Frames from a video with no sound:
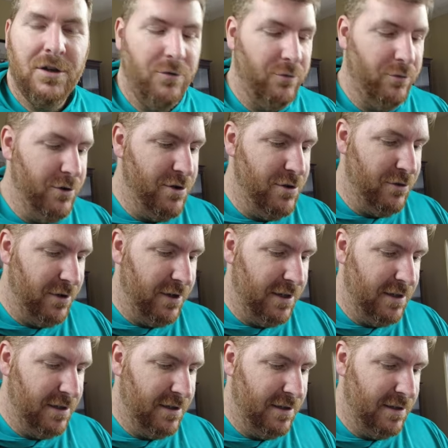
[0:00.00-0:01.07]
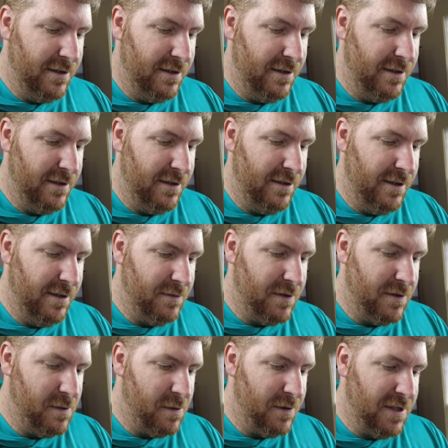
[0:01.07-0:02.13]
Rude.
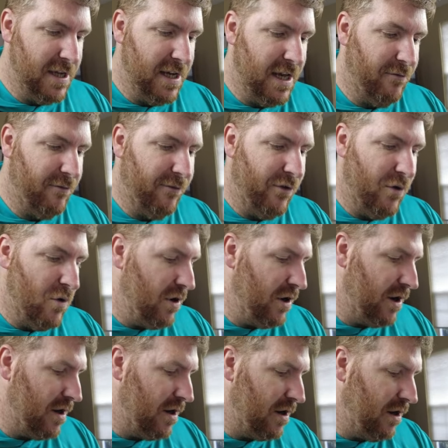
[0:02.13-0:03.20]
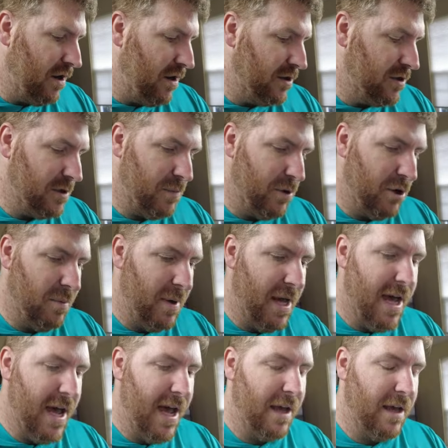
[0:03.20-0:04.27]
Supposed to get four cards per
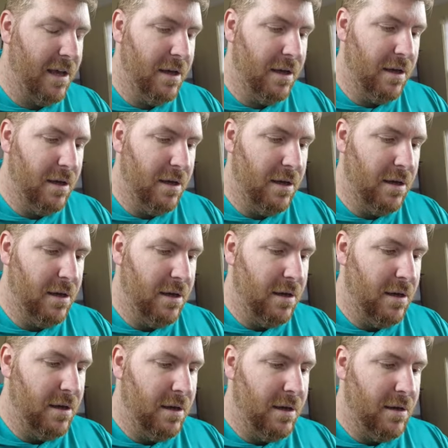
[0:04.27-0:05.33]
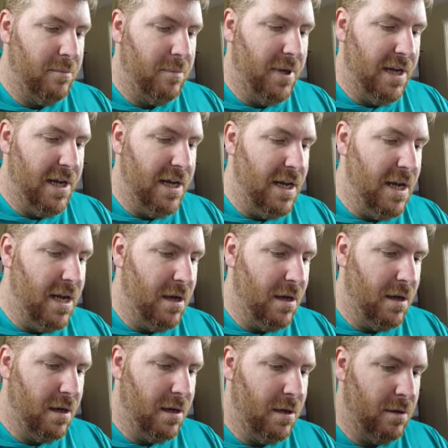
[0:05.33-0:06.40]
pack. Panini,
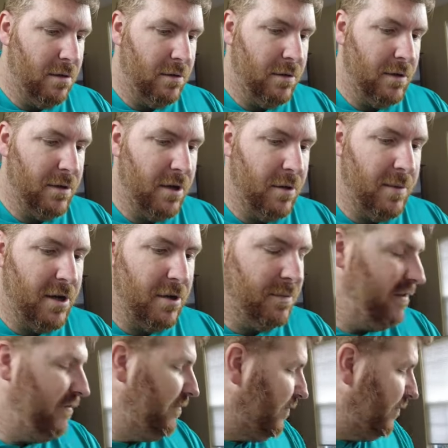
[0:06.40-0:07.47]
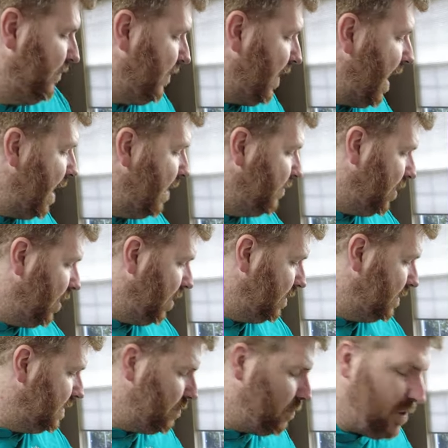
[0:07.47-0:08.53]
there better be five
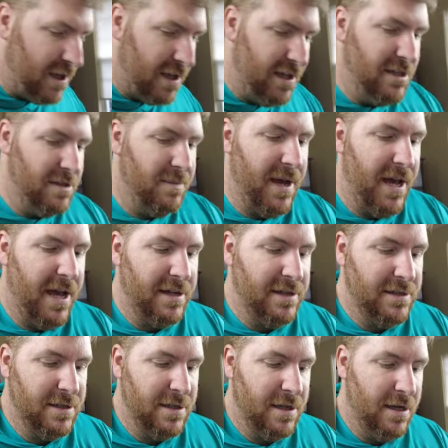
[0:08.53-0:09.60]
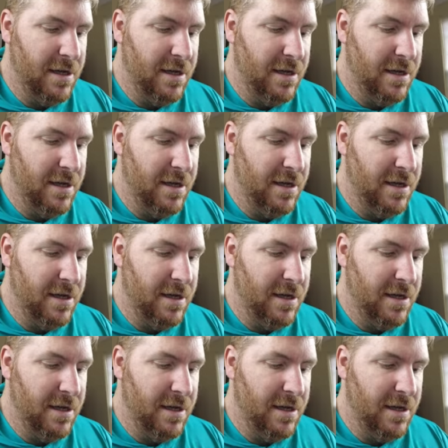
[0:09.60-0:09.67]
cards in one of these packs.